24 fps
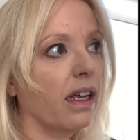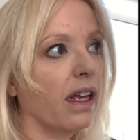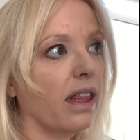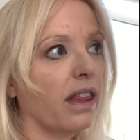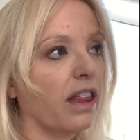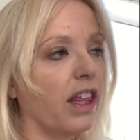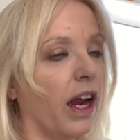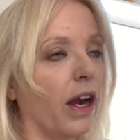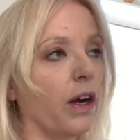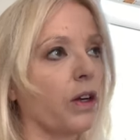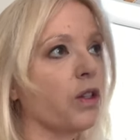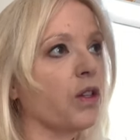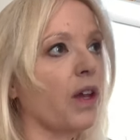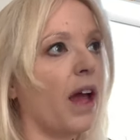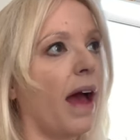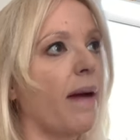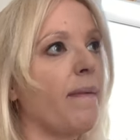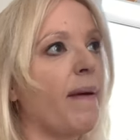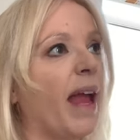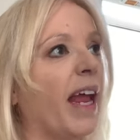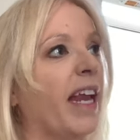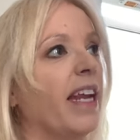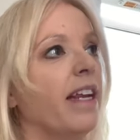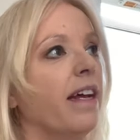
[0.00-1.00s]
there's, I
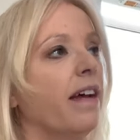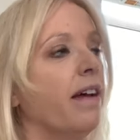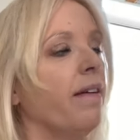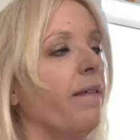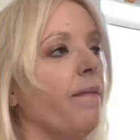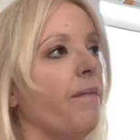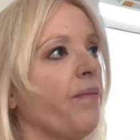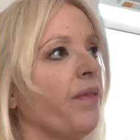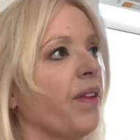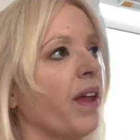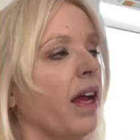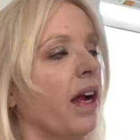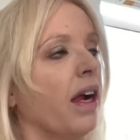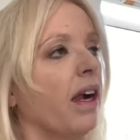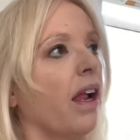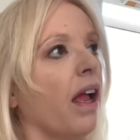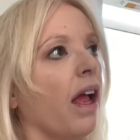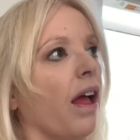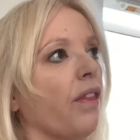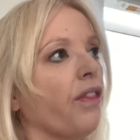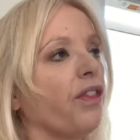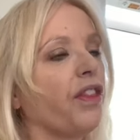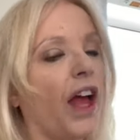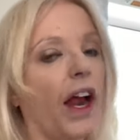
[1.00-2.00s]
mean,
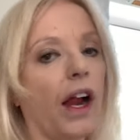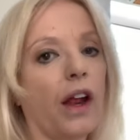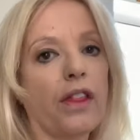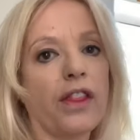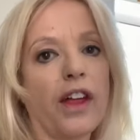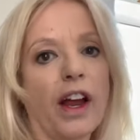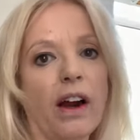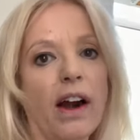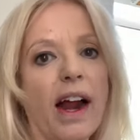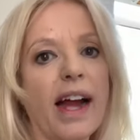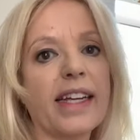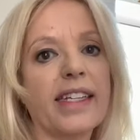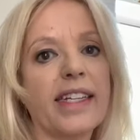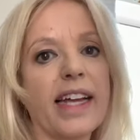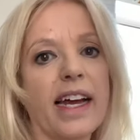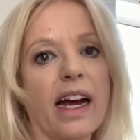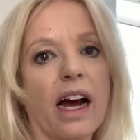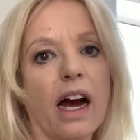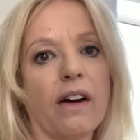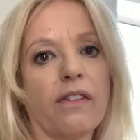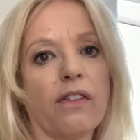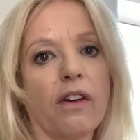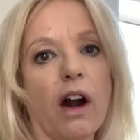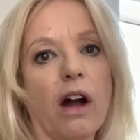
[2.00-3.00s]
their their idea
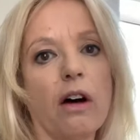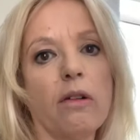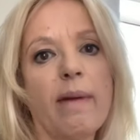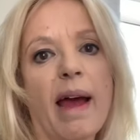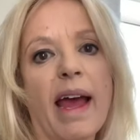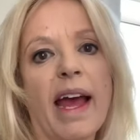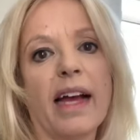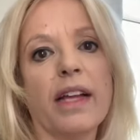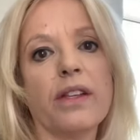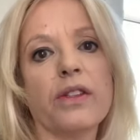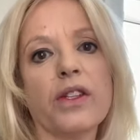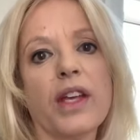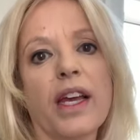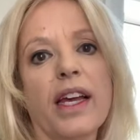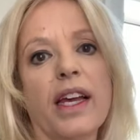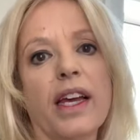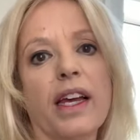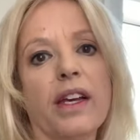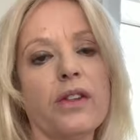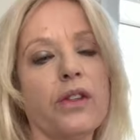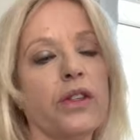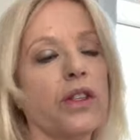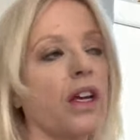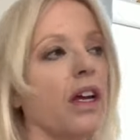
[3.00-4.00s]
of romance
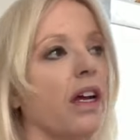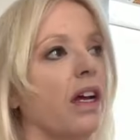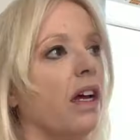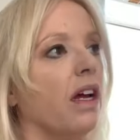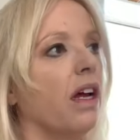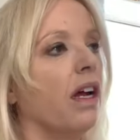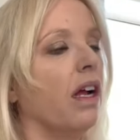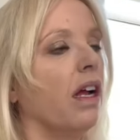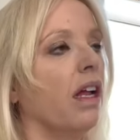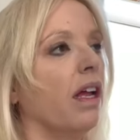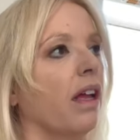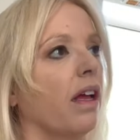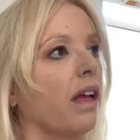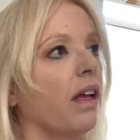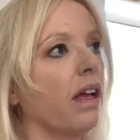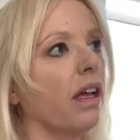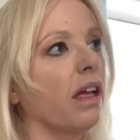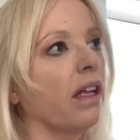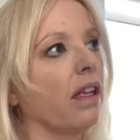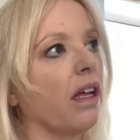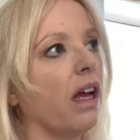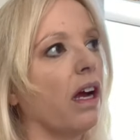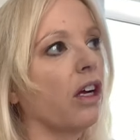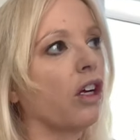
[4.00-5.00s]
is
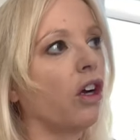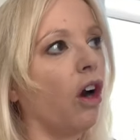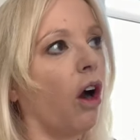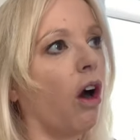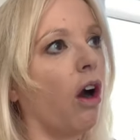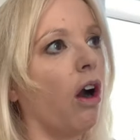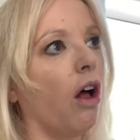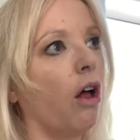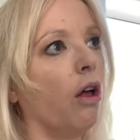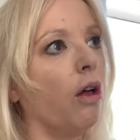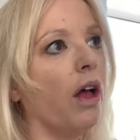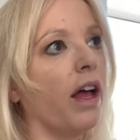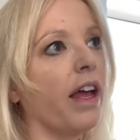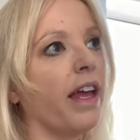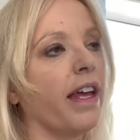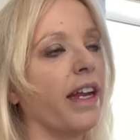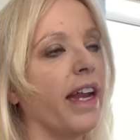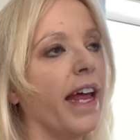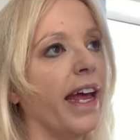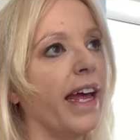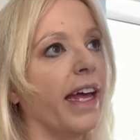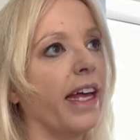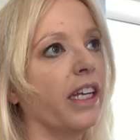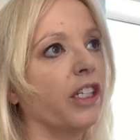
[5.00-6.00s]
a girl in
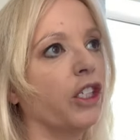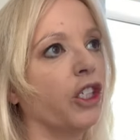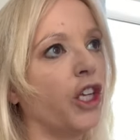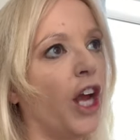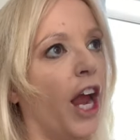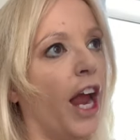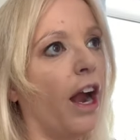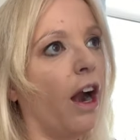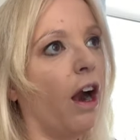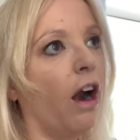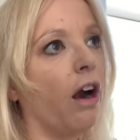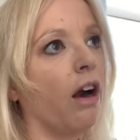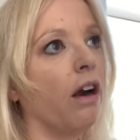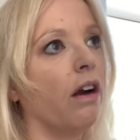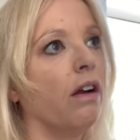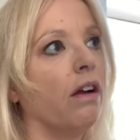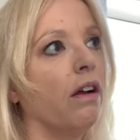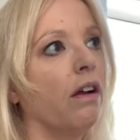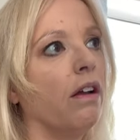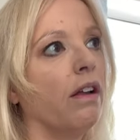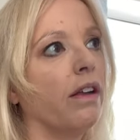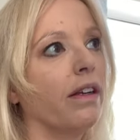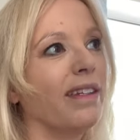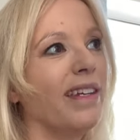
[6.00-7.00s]
a chair,
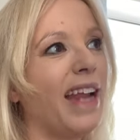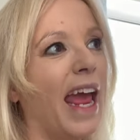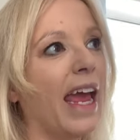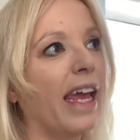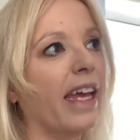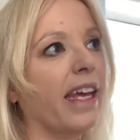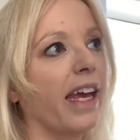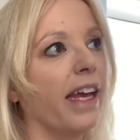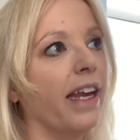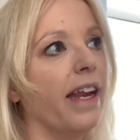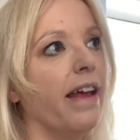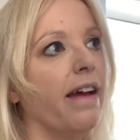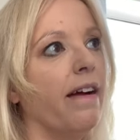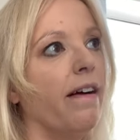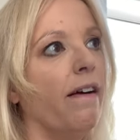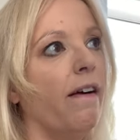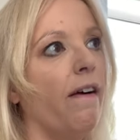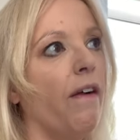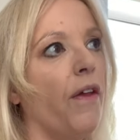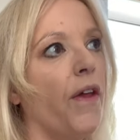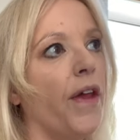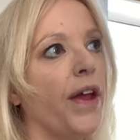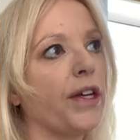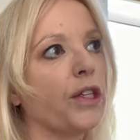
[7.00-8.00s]
naked,
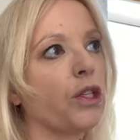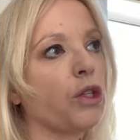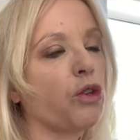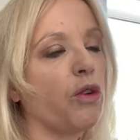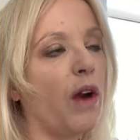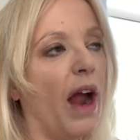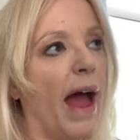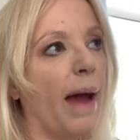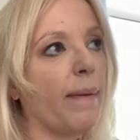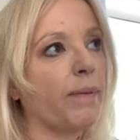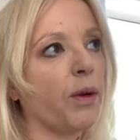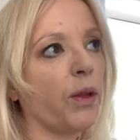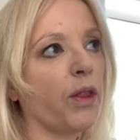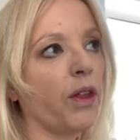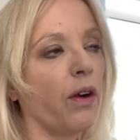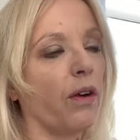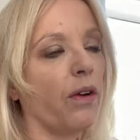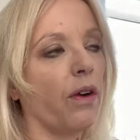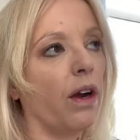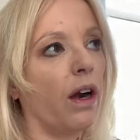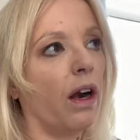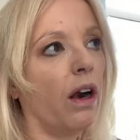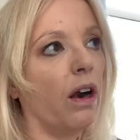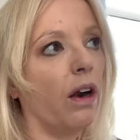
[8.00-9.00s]
strapped with
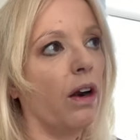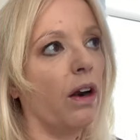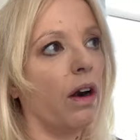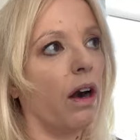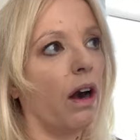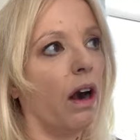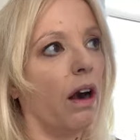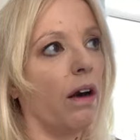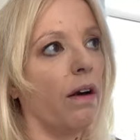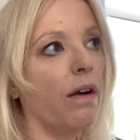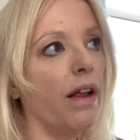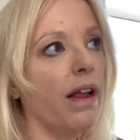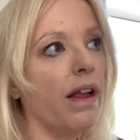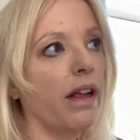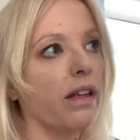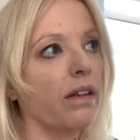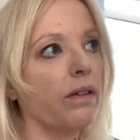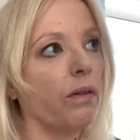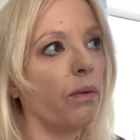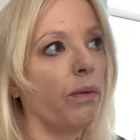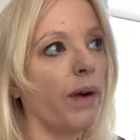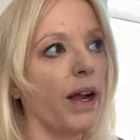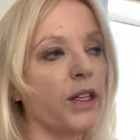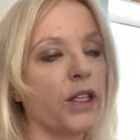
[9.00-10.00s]
her, her, her
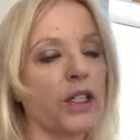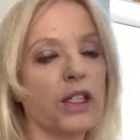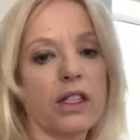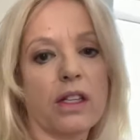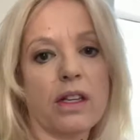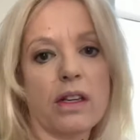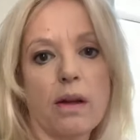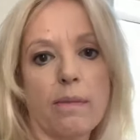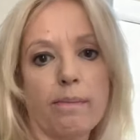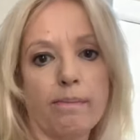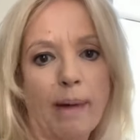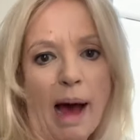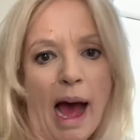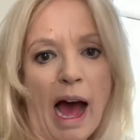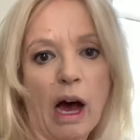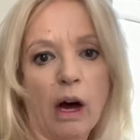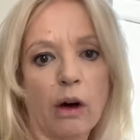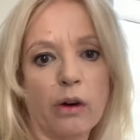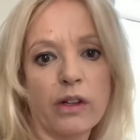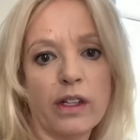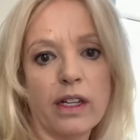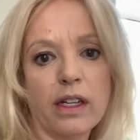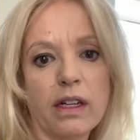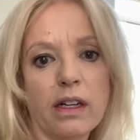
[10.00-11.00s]
wrists
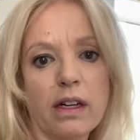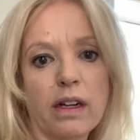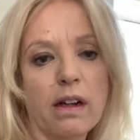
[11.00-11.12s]
bound